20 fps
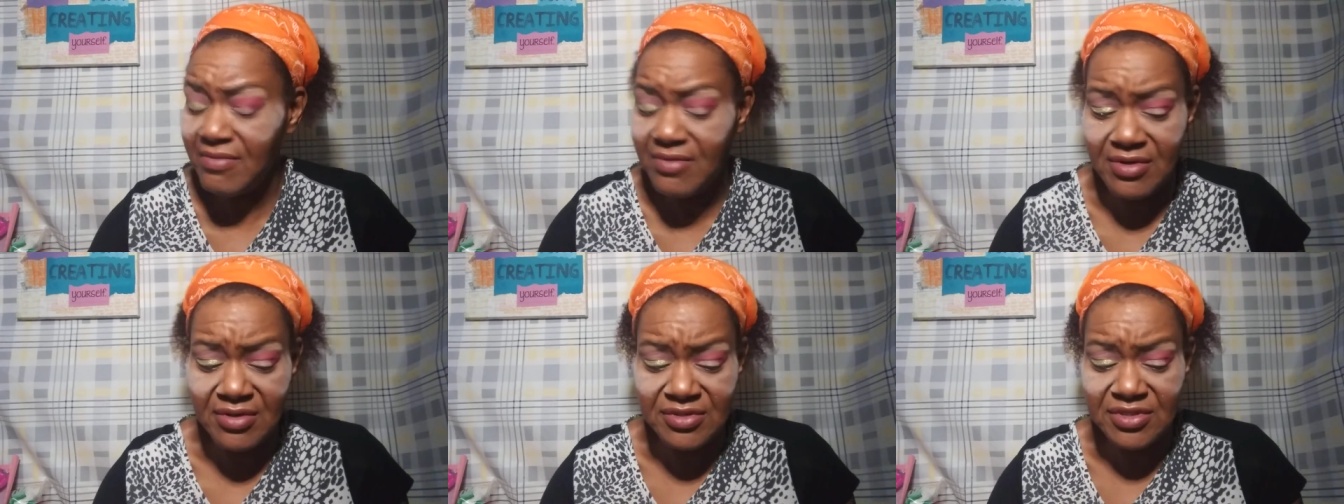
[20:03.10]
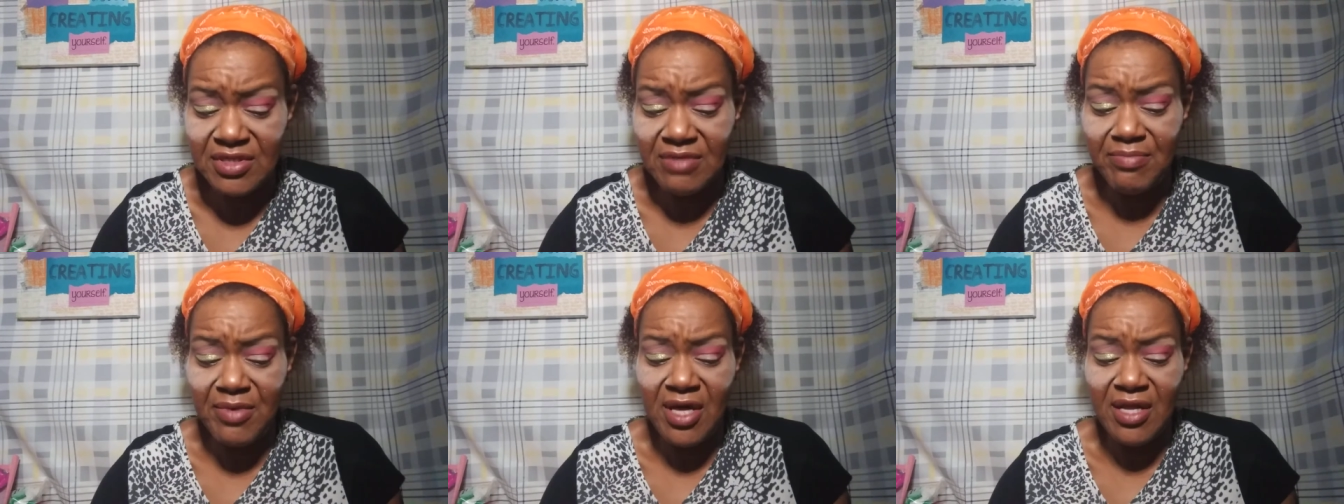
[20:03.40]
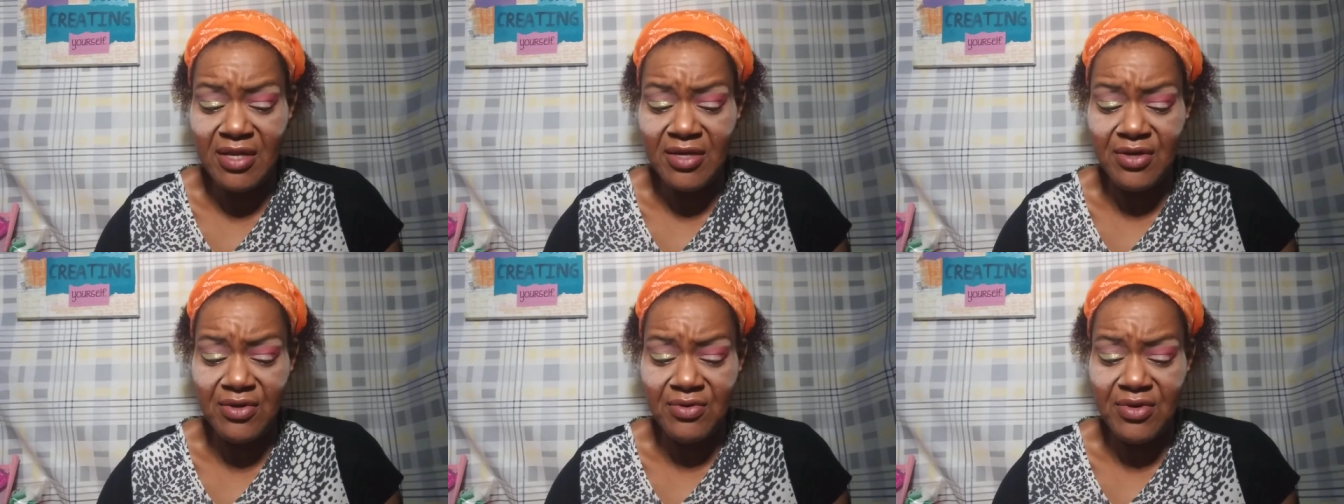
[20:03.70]
her a
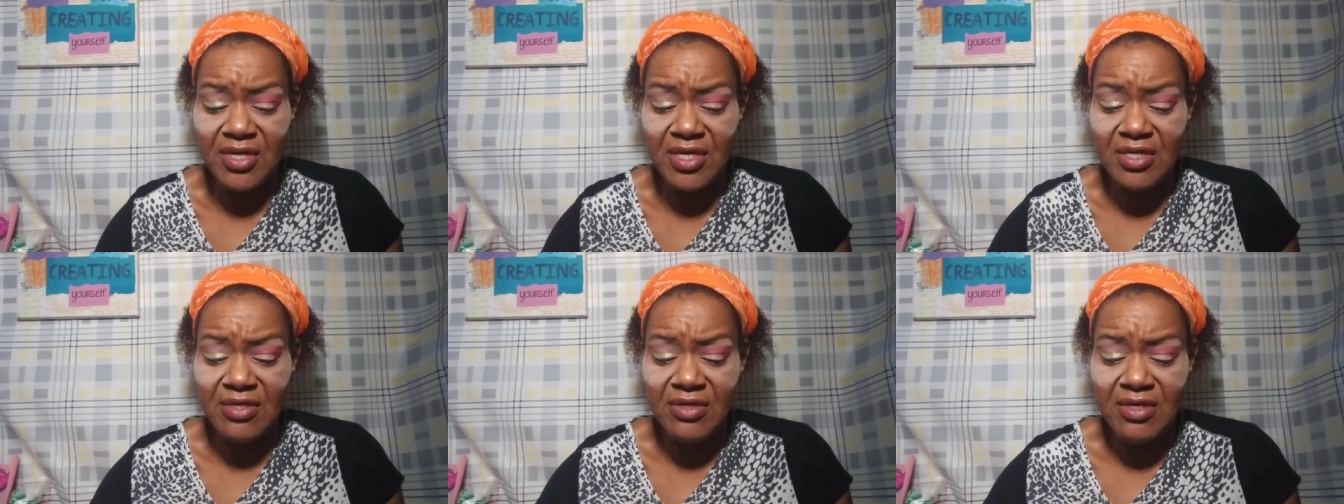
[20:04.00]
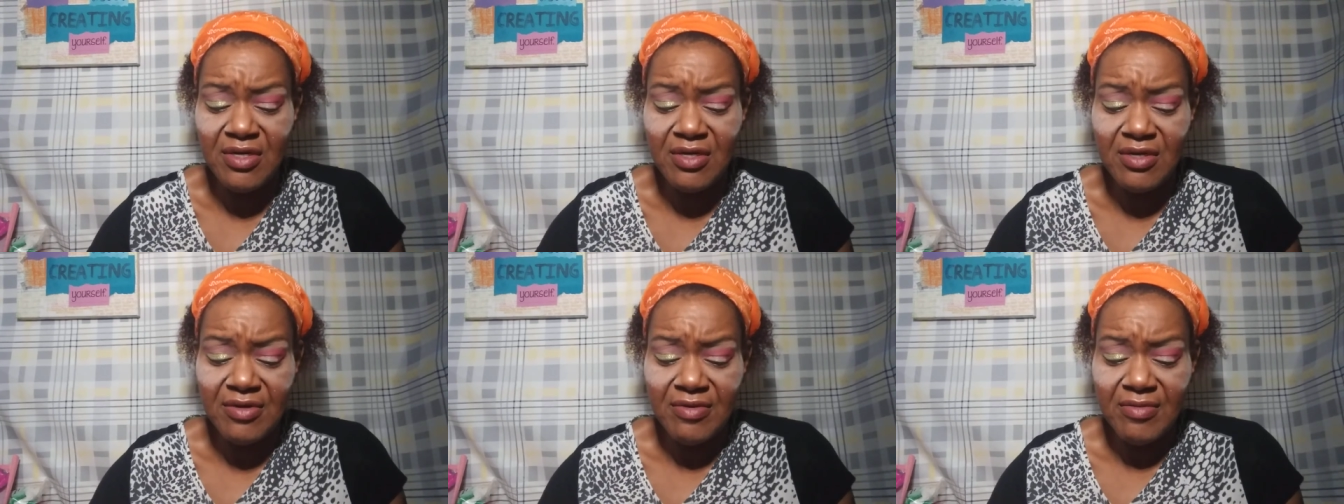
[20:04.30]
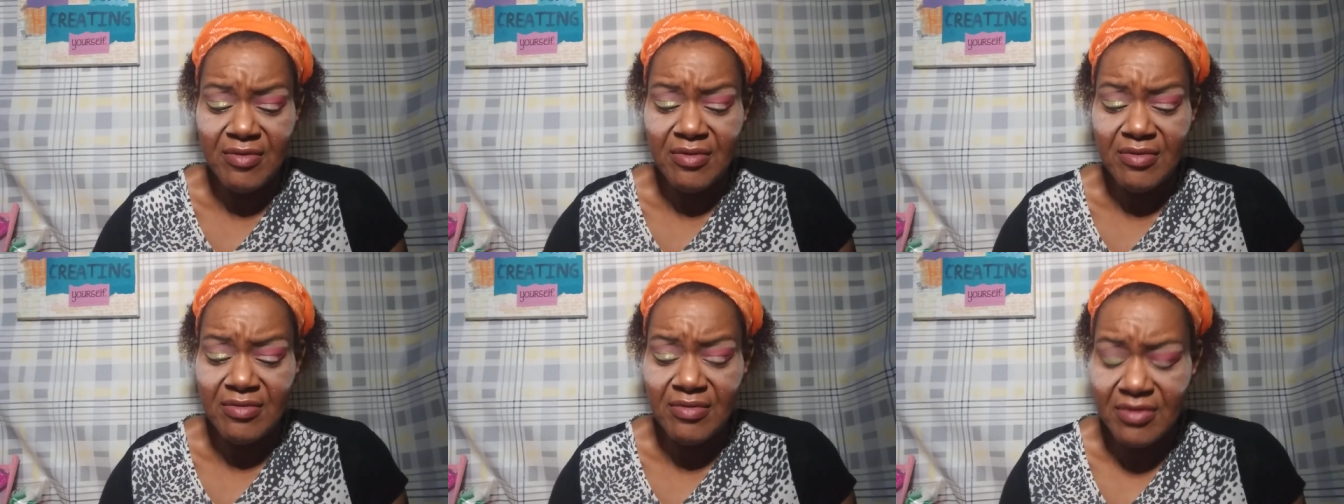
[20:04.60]
Z-Palette already.
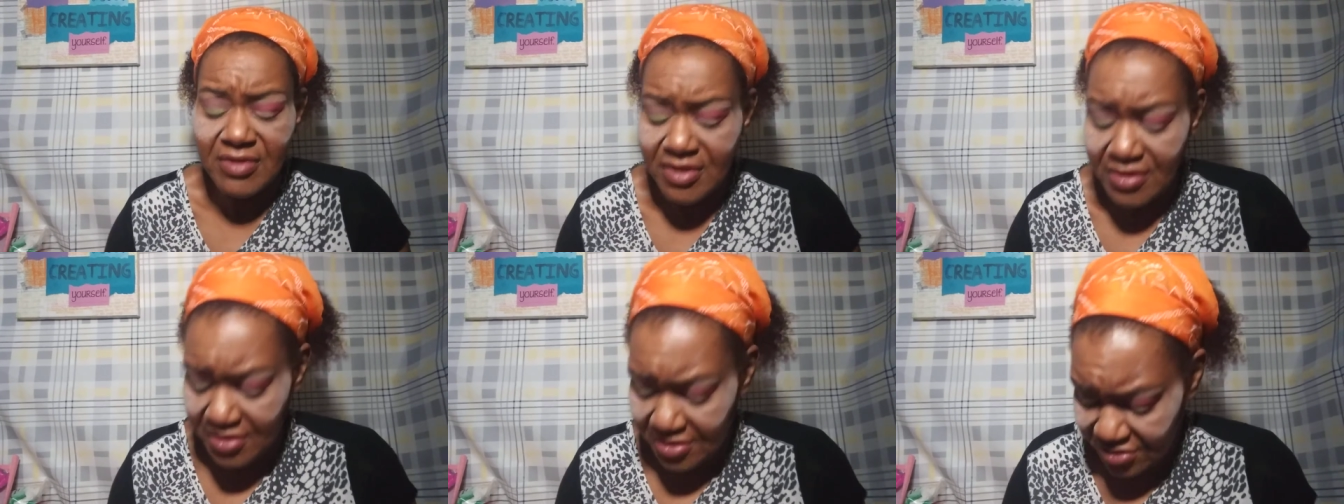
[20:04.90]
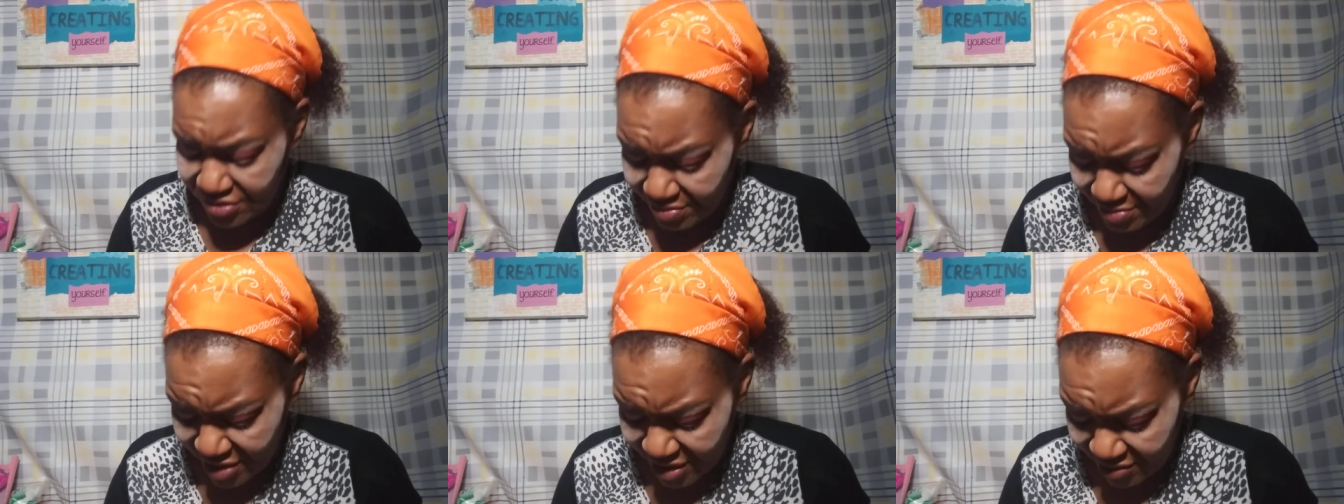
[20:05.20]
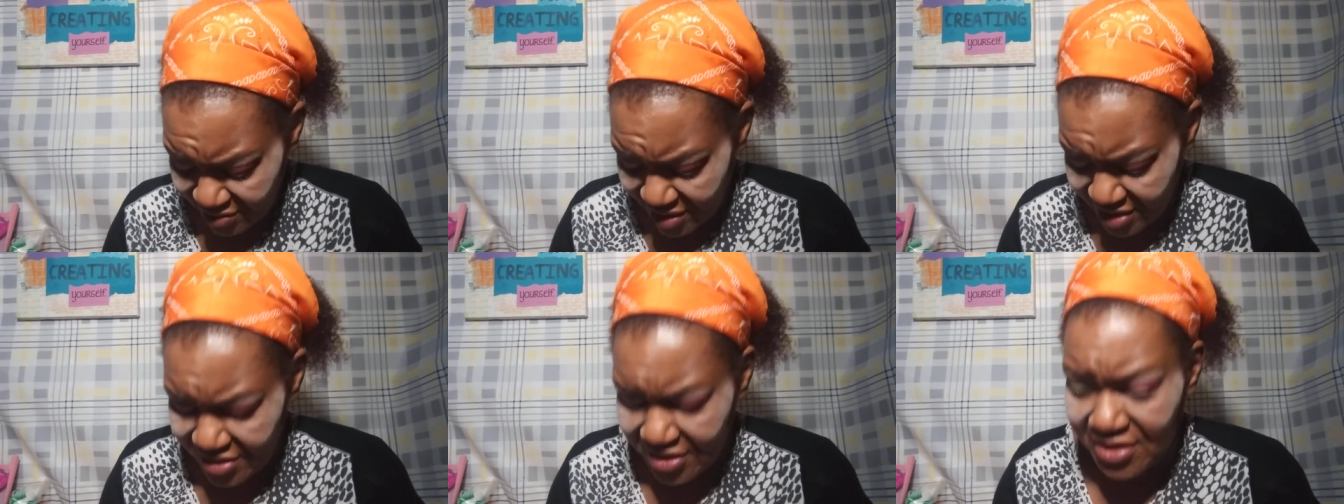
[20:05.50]
Give this to my
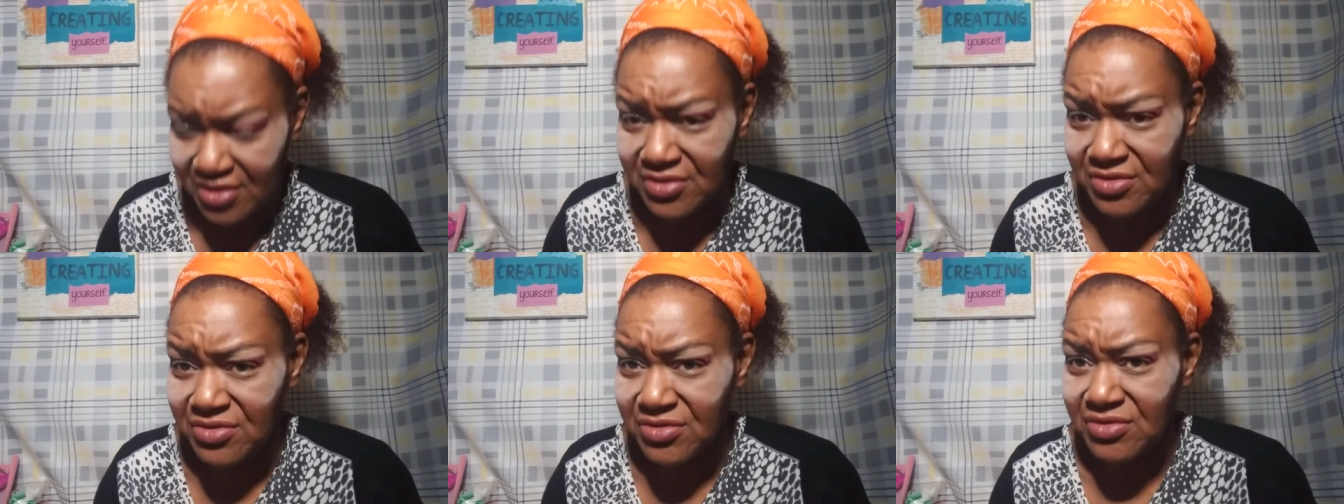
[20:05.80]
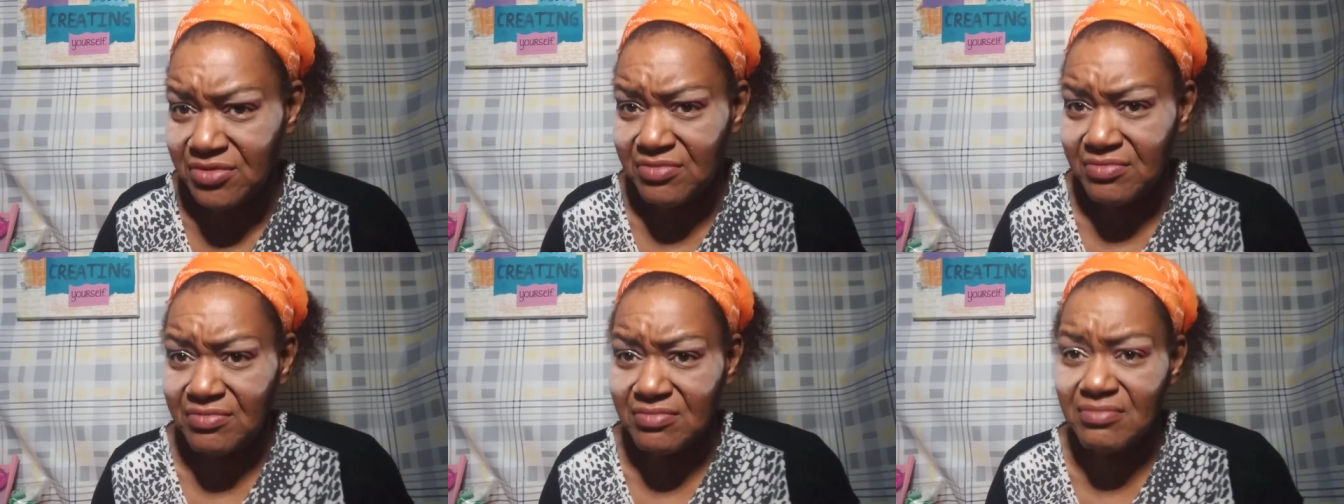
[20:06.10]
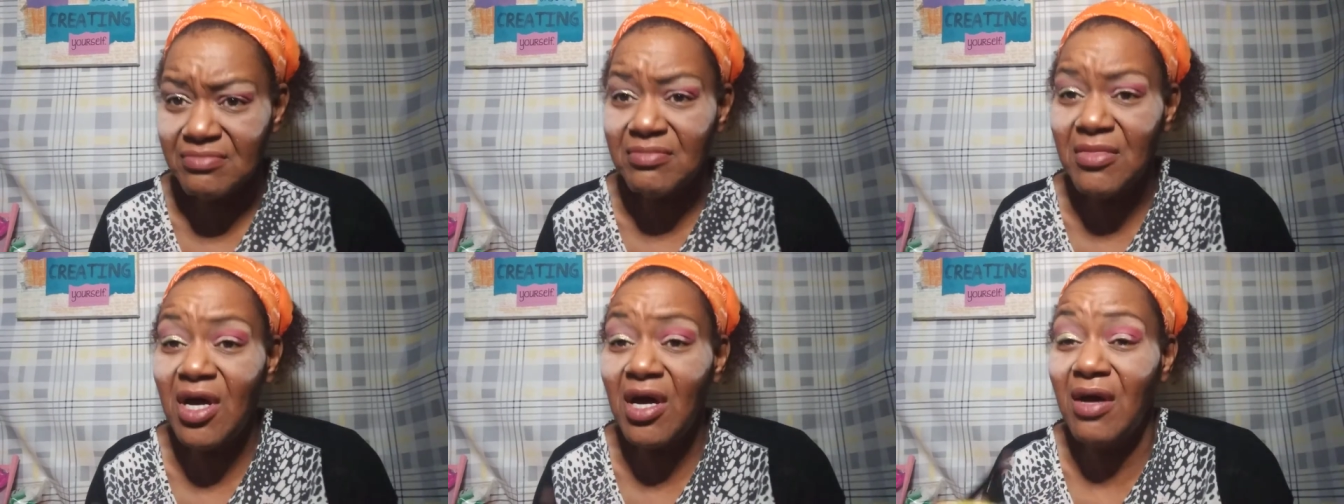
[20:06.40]
granddaughter's
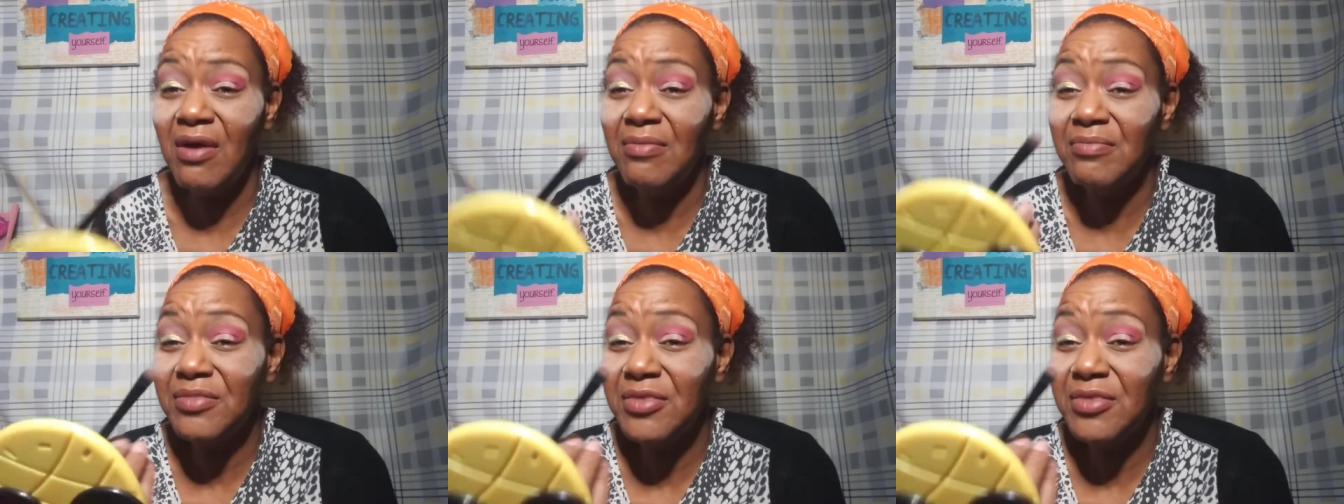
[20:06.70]
mom.